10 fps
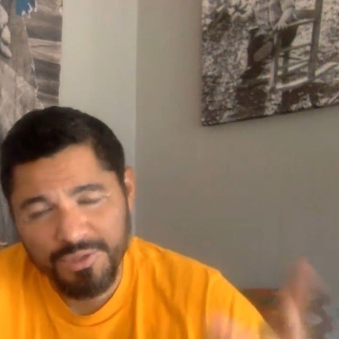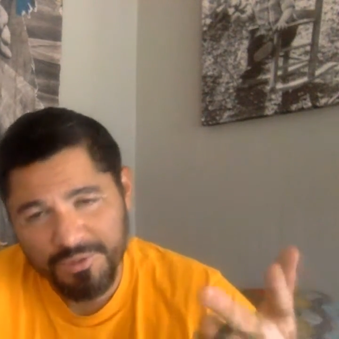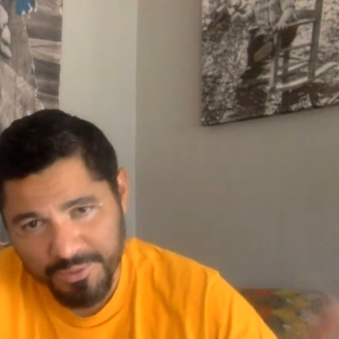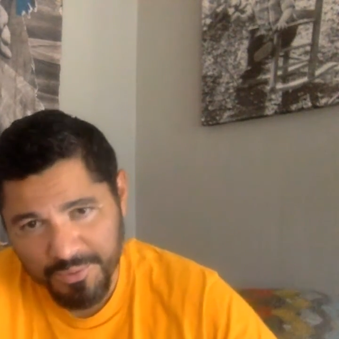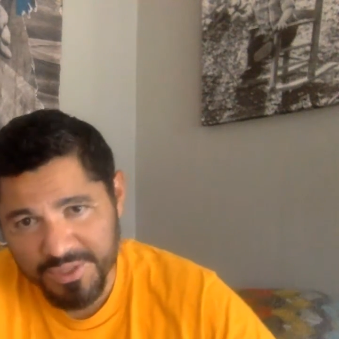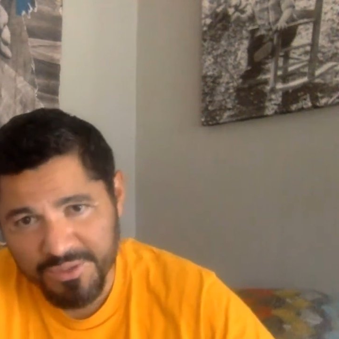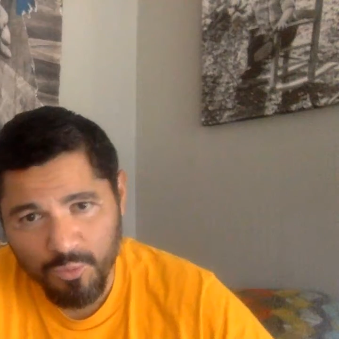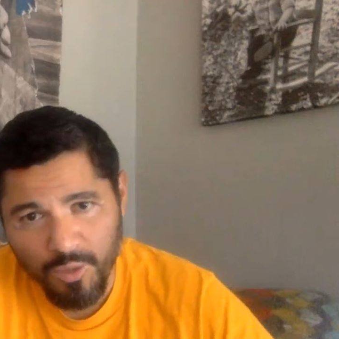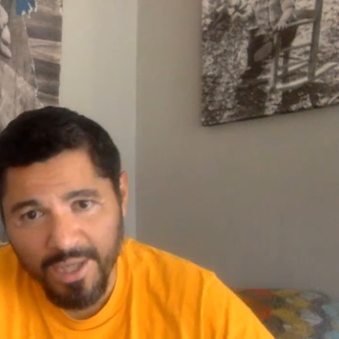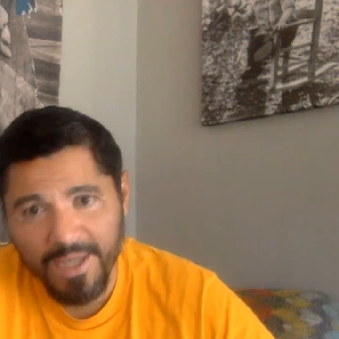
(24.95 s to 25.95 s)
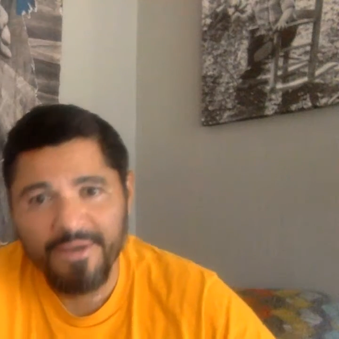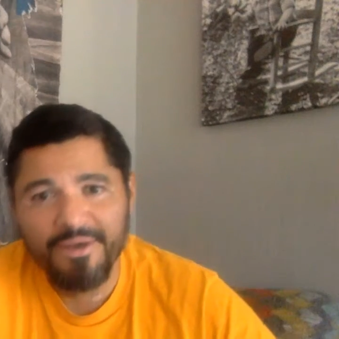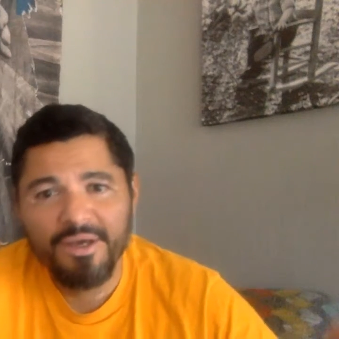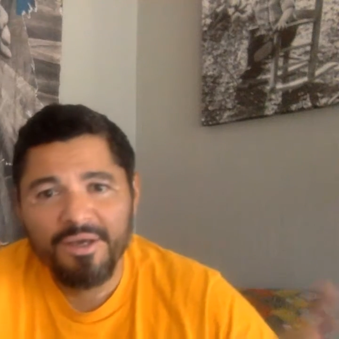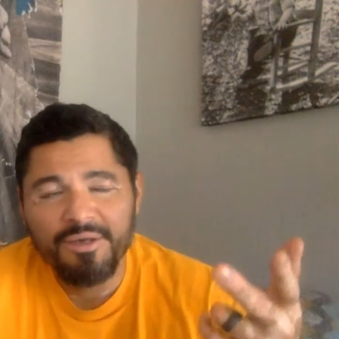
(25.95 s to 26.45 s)
And there's a reason why
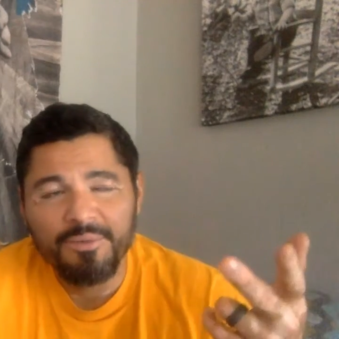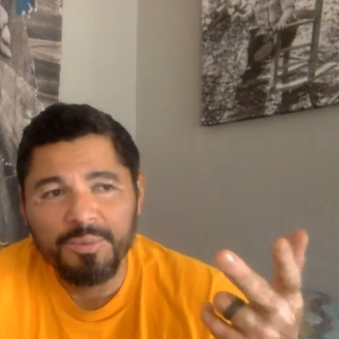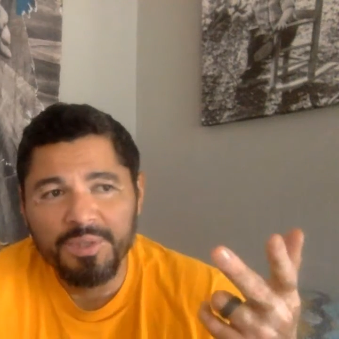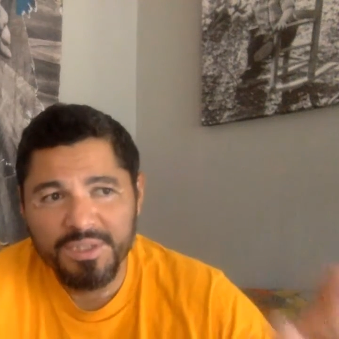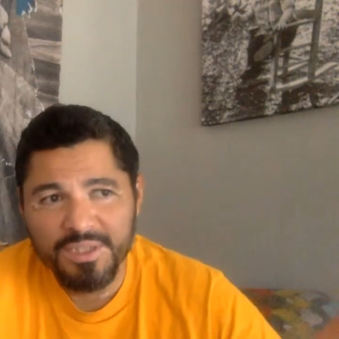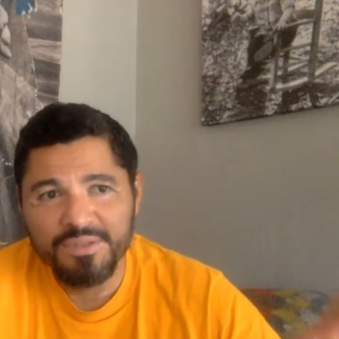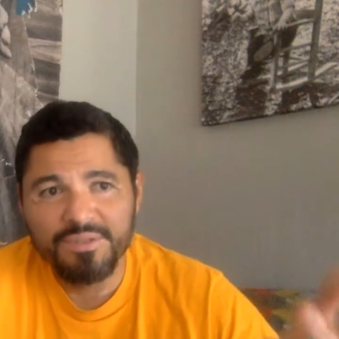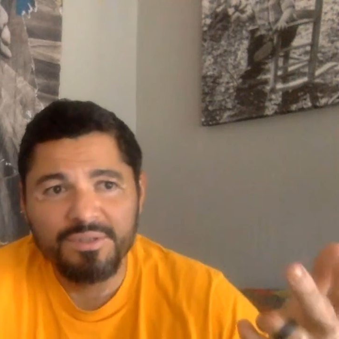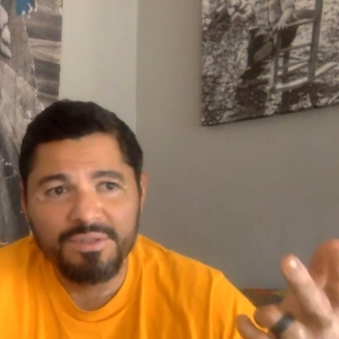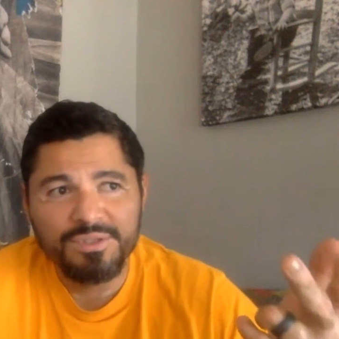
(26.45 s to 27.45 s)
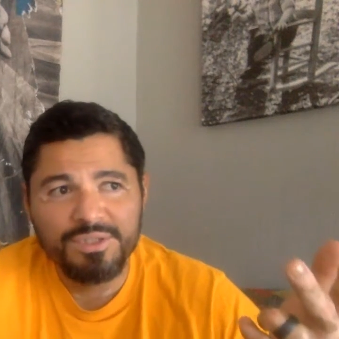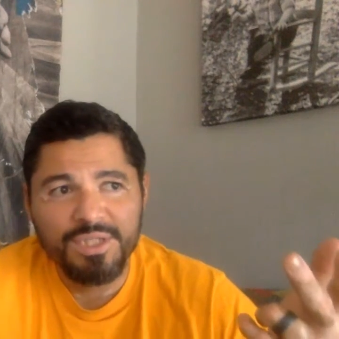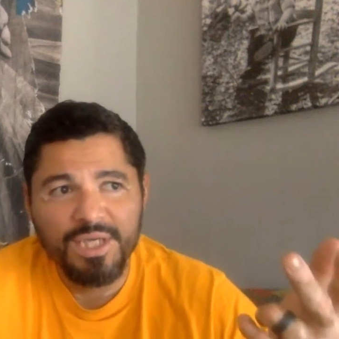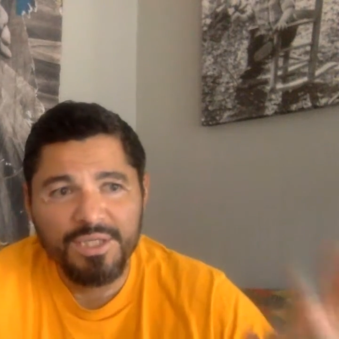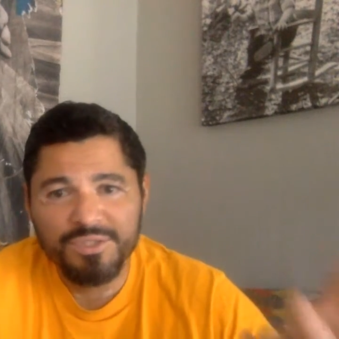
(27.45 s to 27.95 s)
we need the
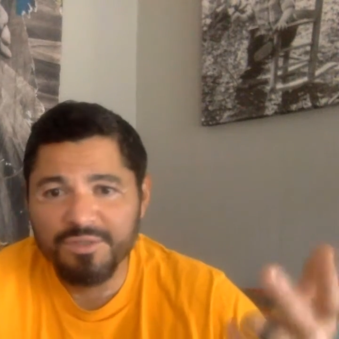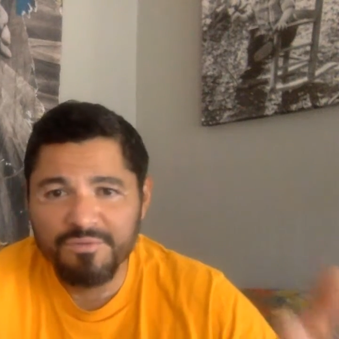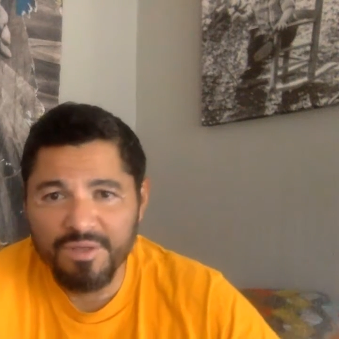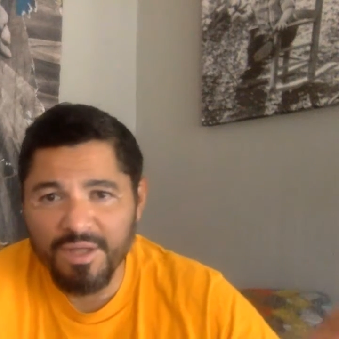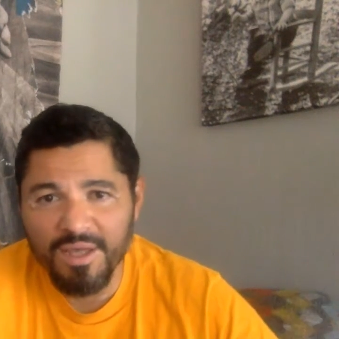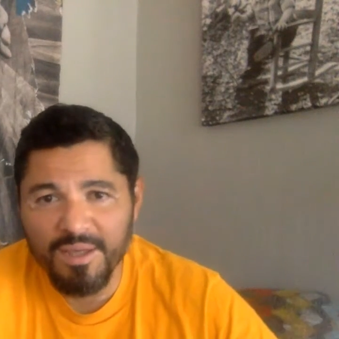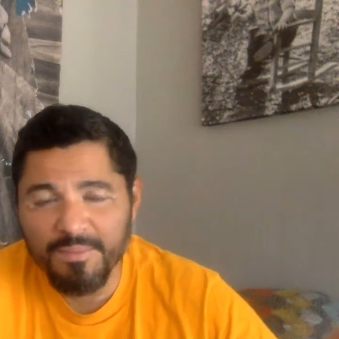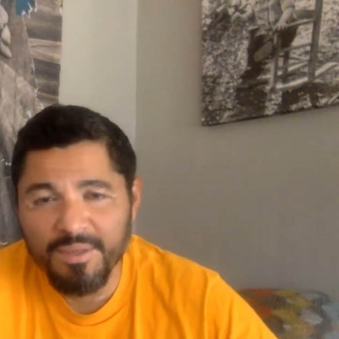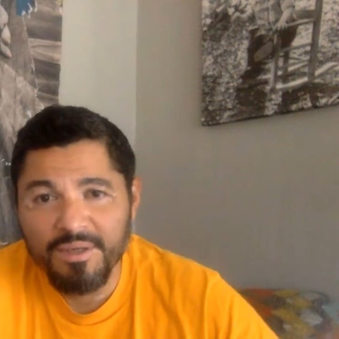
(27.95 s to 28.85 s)
change of name.